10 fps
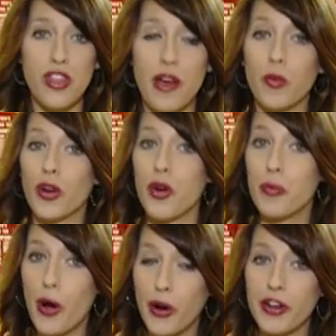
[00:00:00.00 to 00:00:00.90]
that were a
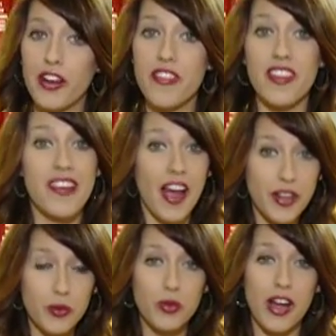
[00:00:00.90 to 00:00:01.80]
part of the
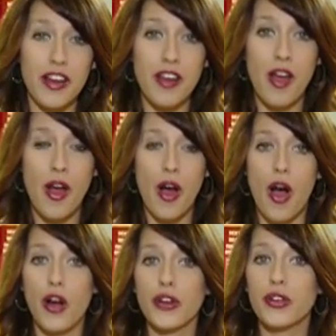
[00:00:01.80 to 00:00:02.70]
title run are